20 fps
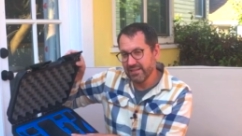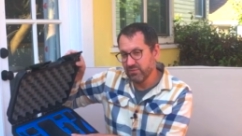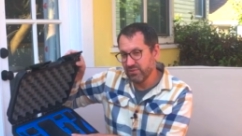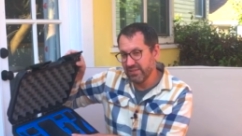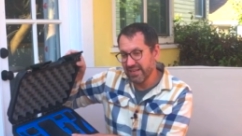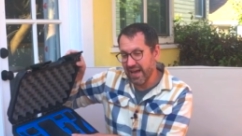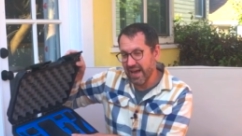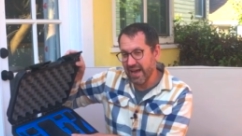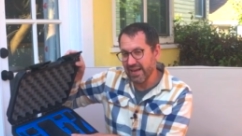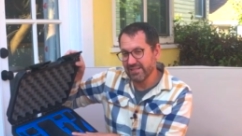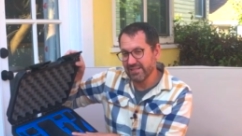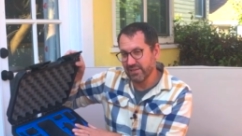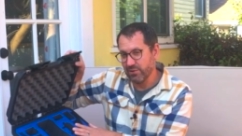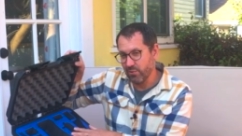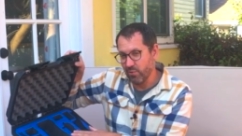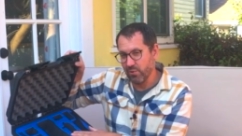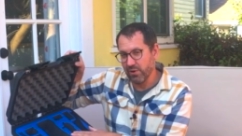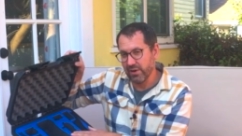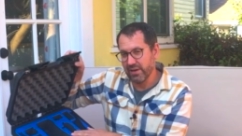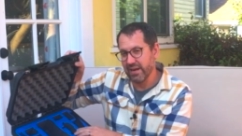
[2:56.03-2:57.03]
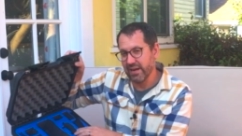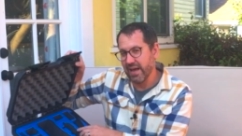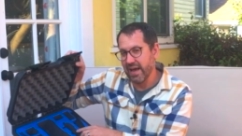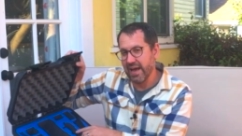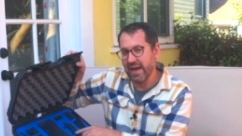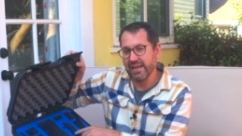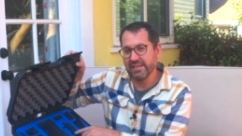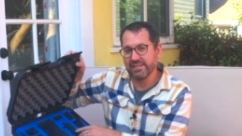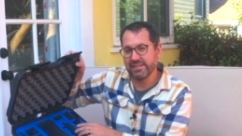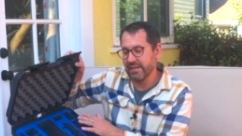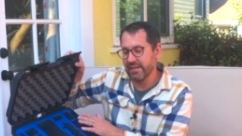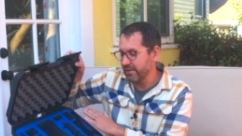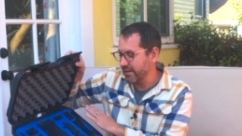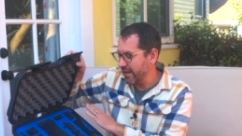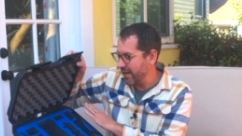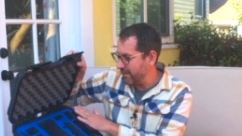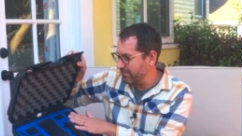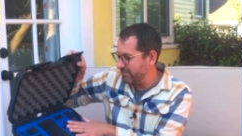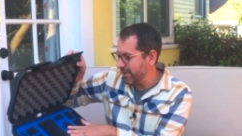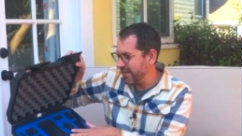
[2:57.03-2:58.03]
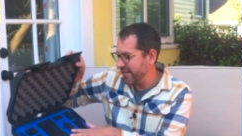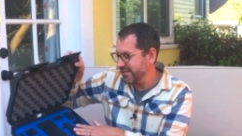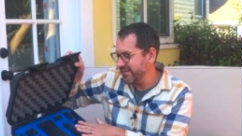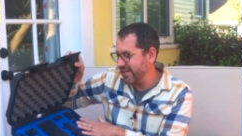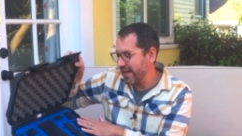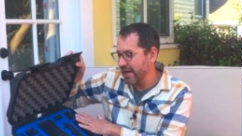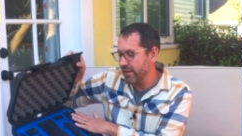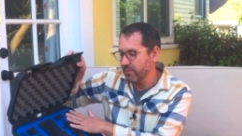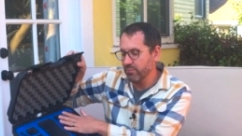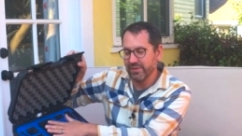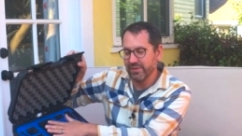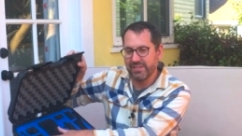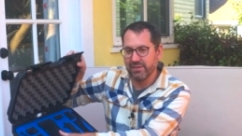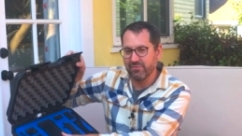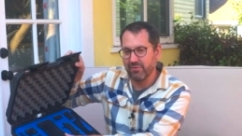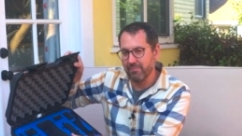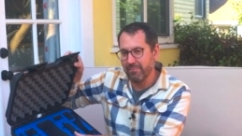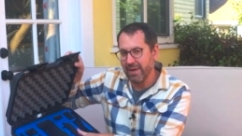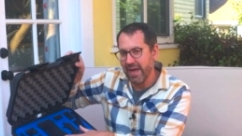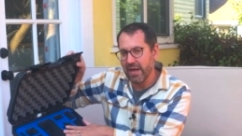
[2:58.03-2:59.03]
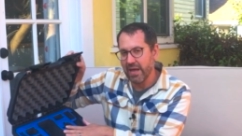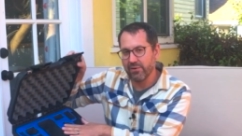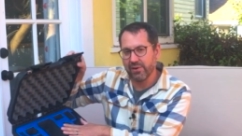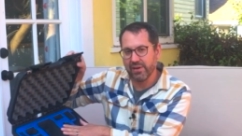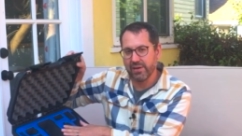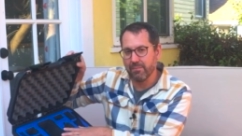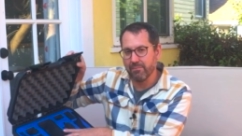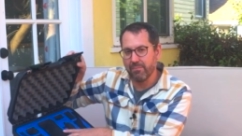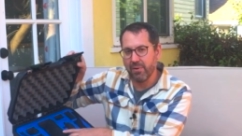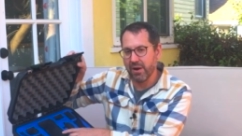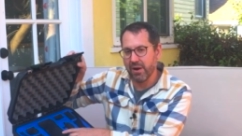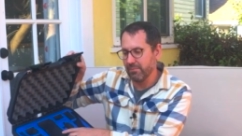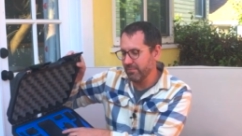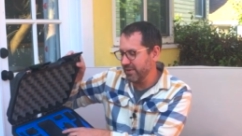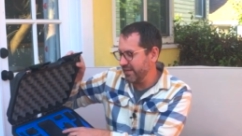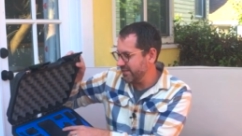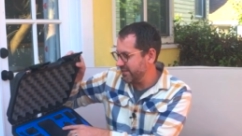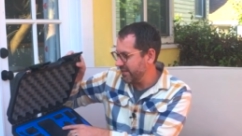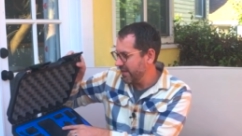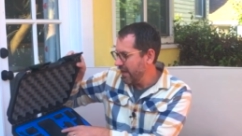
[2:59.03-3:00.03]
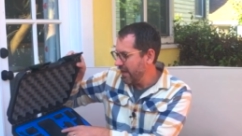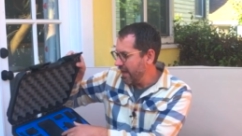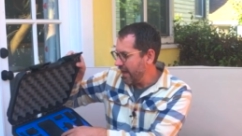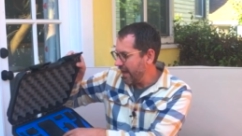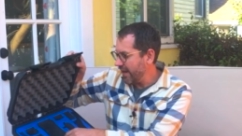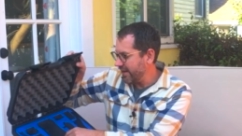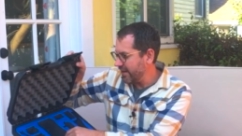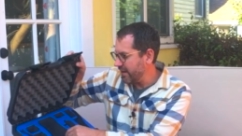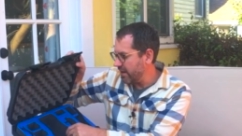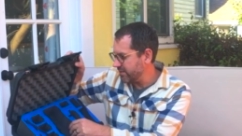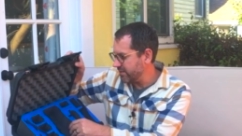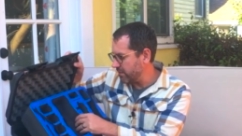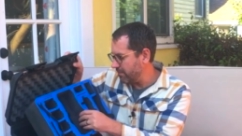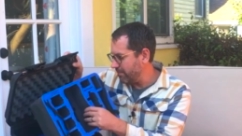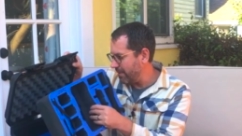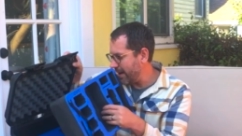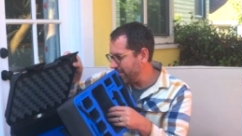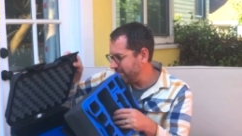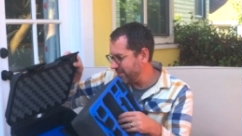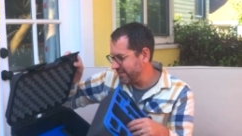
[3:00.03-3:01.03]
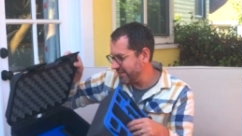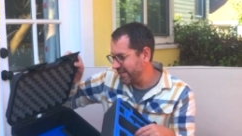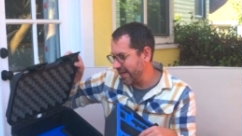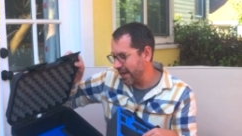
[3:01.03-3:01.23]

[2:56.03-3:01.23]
nice and organized and, and maintained with different battery compartments. I can also pop this